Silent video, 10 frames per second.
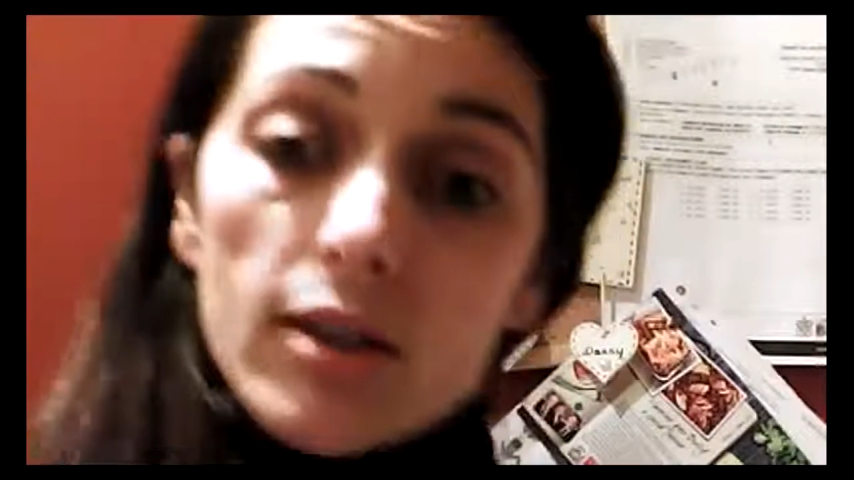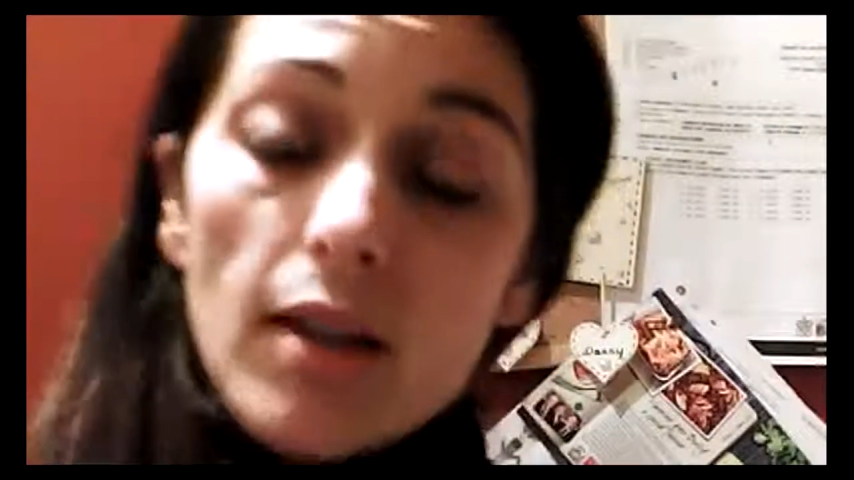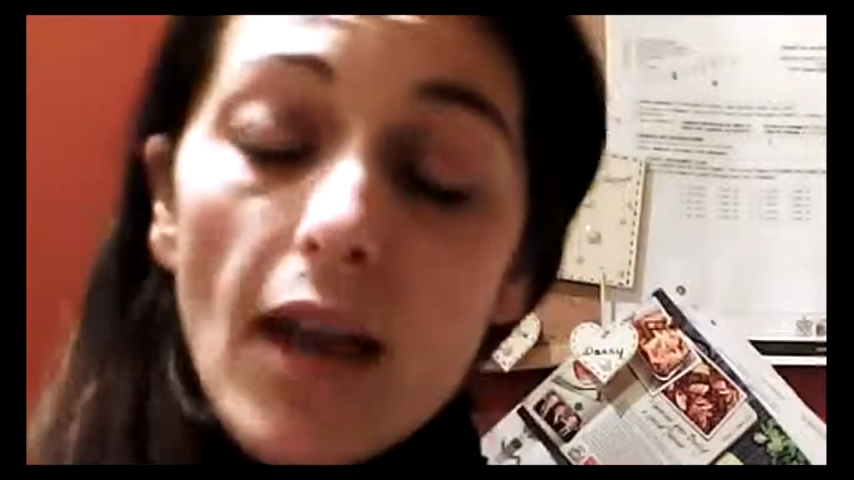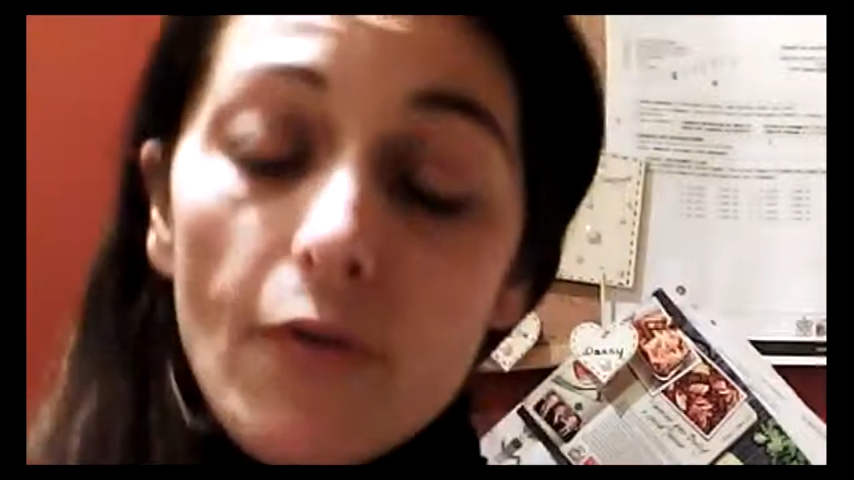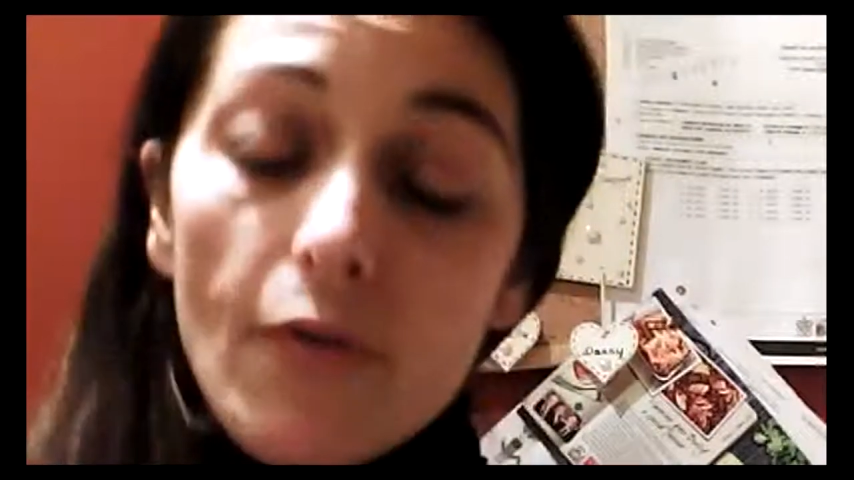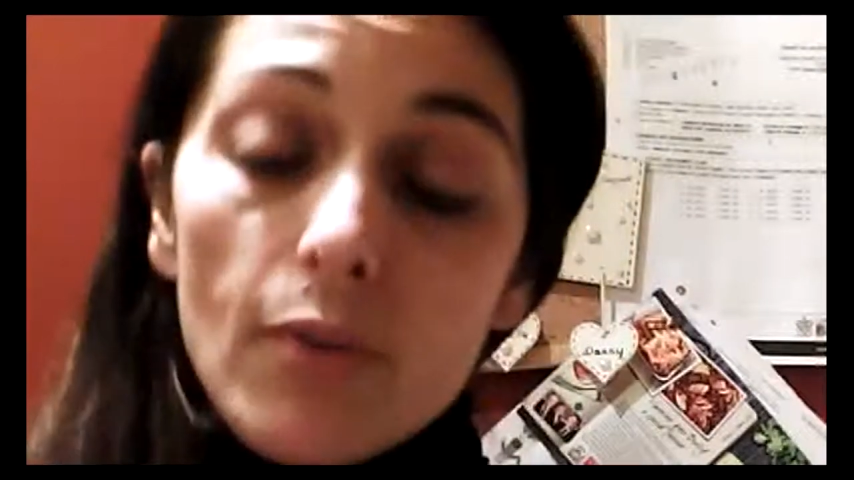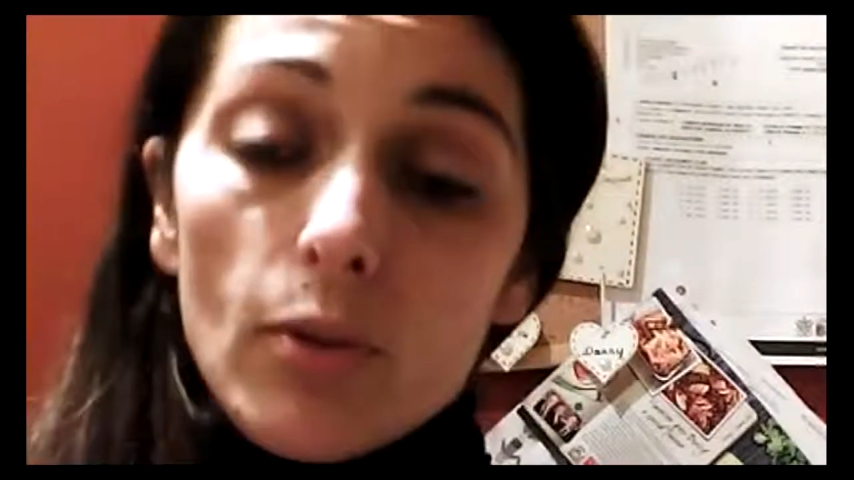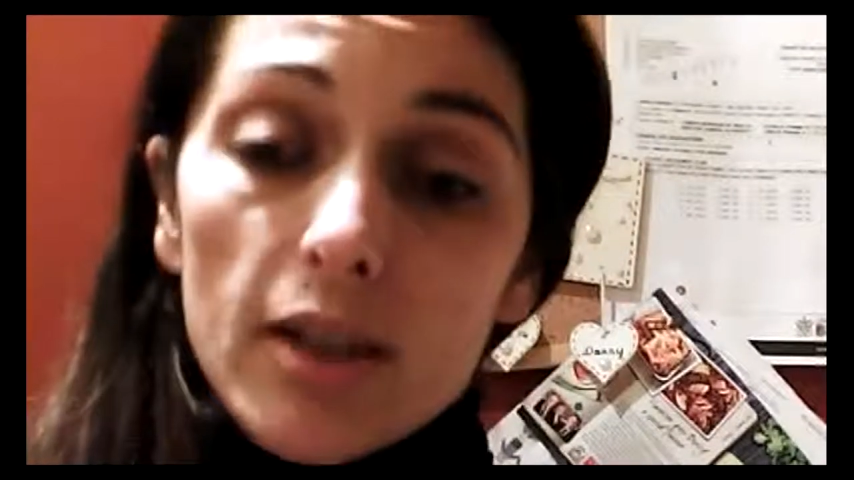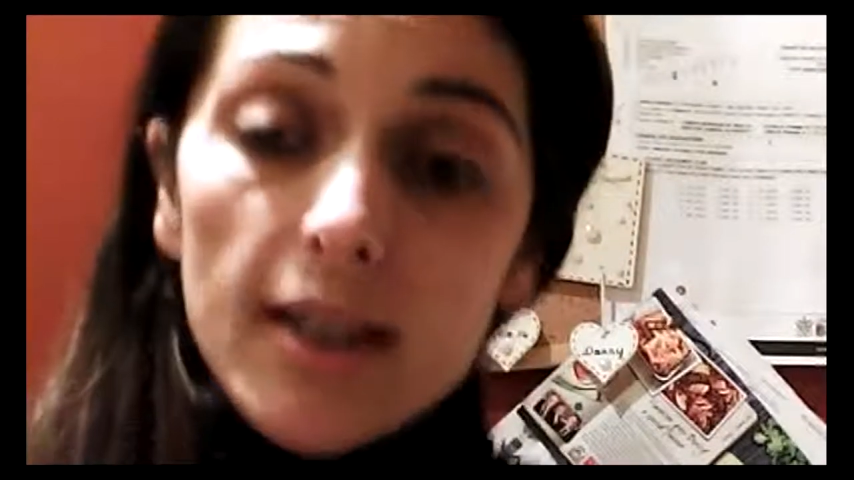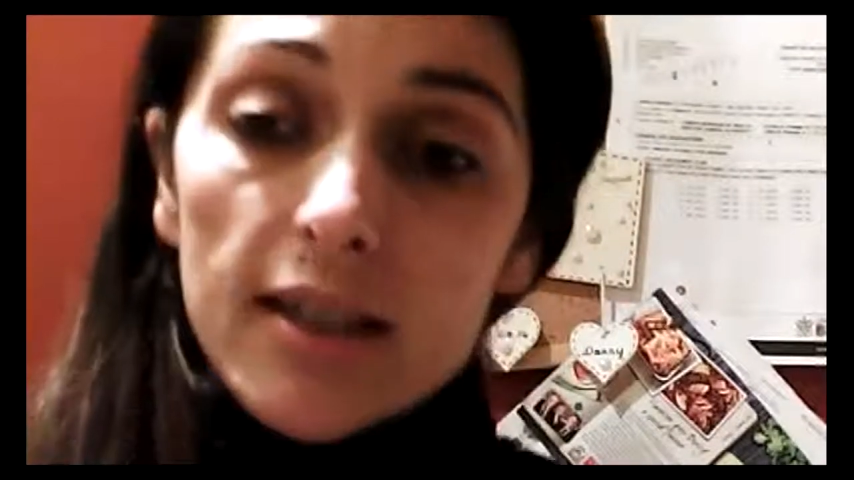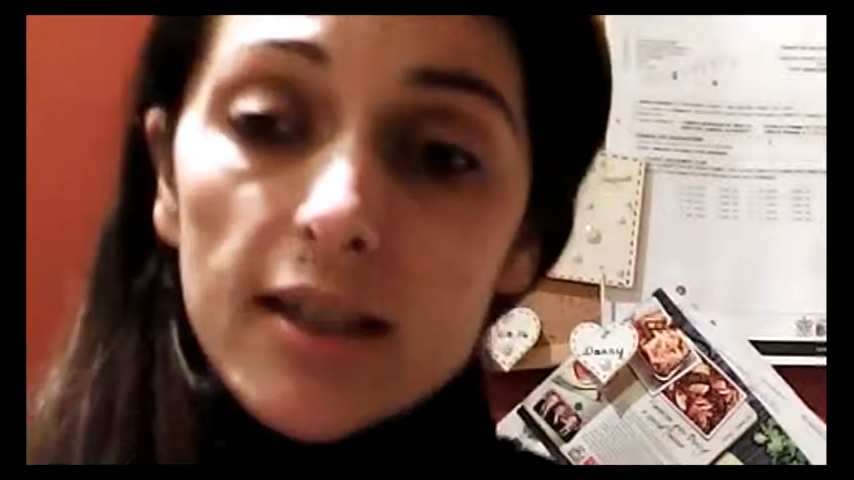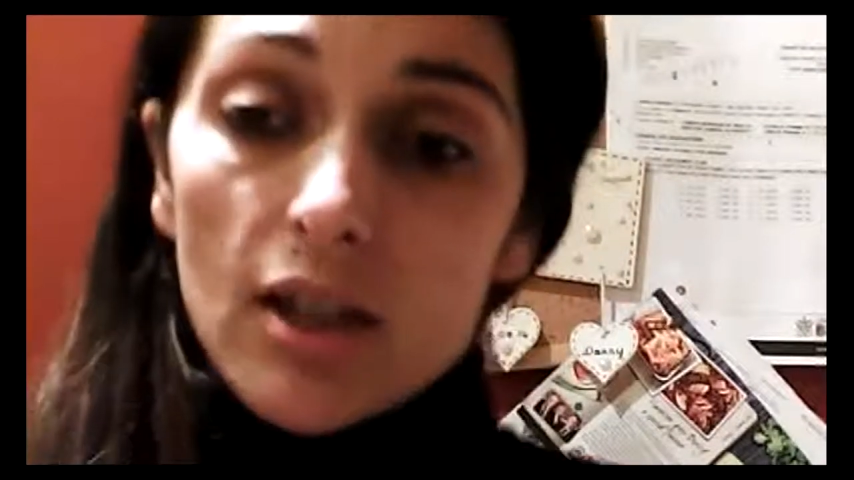everybody needs to